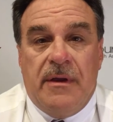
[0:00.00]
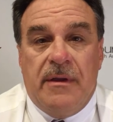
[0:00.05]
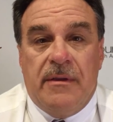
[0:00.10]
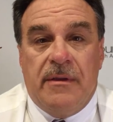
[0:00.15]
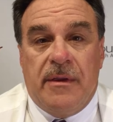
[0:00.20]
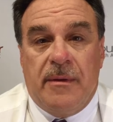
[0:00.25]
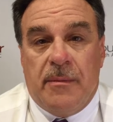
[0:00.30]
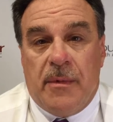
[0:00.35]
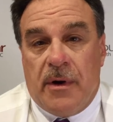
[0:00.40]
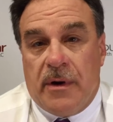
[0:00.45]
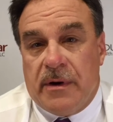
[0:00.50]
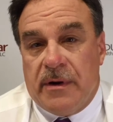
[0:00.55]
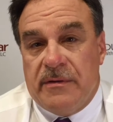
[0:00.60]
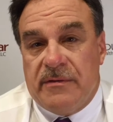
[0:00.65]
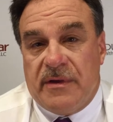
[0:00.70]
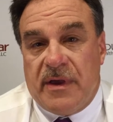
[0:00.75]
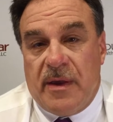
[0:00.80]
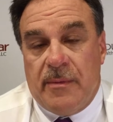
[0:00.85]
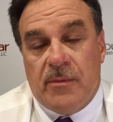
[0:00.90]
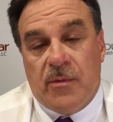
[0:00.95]
the
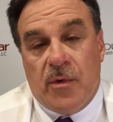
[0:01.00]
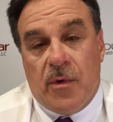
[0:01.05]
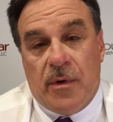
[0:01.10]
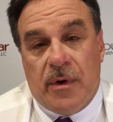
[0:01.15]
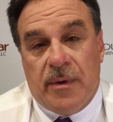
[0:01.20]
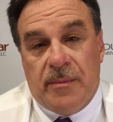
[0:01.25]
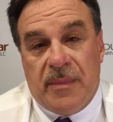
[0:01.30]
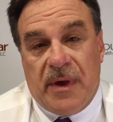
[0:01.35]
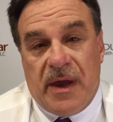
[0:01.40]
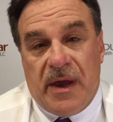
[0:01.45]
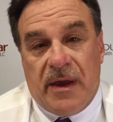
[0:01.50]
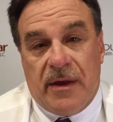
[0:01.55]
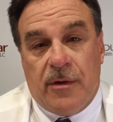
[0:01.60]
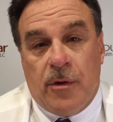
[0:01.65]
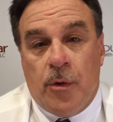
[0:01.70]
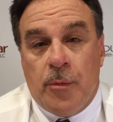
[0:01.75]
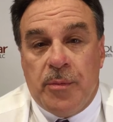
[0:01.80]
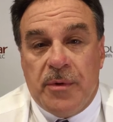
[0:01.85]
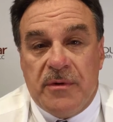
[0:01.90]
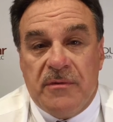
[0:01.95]
markets came roaring back,
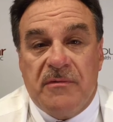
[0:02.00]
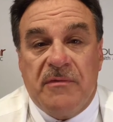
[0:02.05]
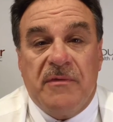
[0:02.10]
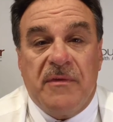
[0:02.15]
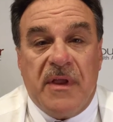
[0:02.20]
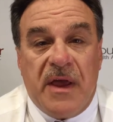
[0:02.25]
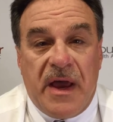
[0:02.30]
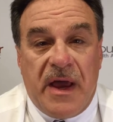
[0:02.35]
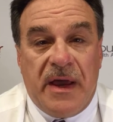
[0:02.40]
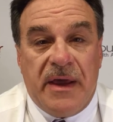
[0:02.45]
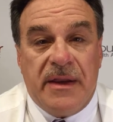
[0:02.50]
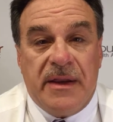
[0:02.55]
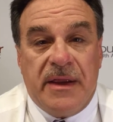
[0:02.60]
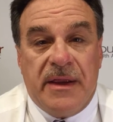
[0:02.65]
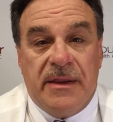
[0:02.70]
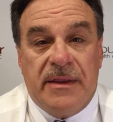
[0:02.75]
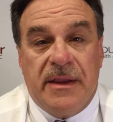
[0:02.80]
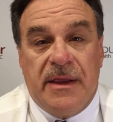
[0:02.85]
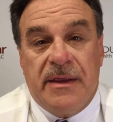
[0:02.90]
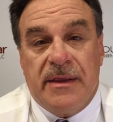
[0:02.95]
opened flat,
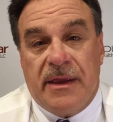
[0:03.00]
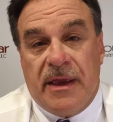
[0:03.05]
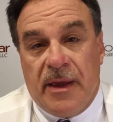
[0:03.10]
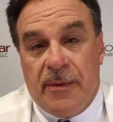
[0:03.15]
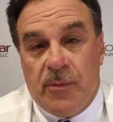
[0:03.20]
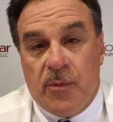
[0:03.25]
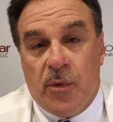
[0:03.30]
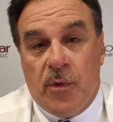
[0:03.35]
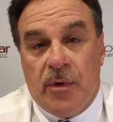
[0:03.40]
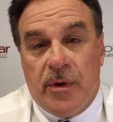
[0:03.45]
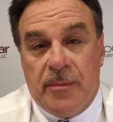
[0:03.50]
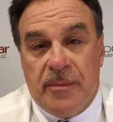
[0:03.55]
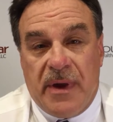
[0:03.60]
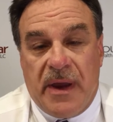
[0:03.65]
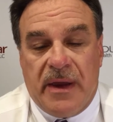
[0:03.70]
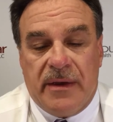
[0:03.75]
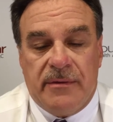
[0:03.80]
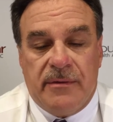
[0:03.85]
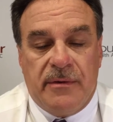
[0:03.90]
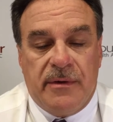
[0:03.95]
and then came roaring
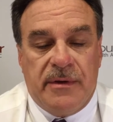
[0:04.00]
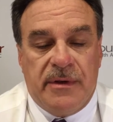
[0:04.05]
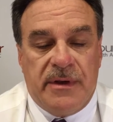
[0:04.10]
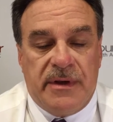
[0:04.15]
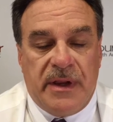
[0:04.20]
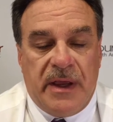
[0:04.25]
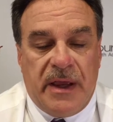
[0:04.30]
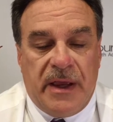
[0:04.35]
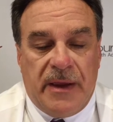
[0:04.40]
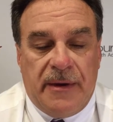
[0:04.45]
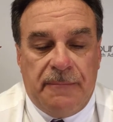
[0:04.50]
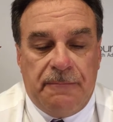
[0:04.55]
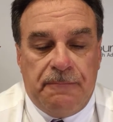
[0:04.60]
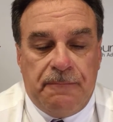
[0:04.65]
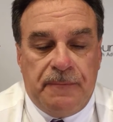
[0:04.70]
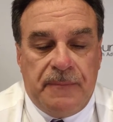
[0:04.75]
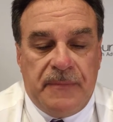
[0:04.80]
back during the day.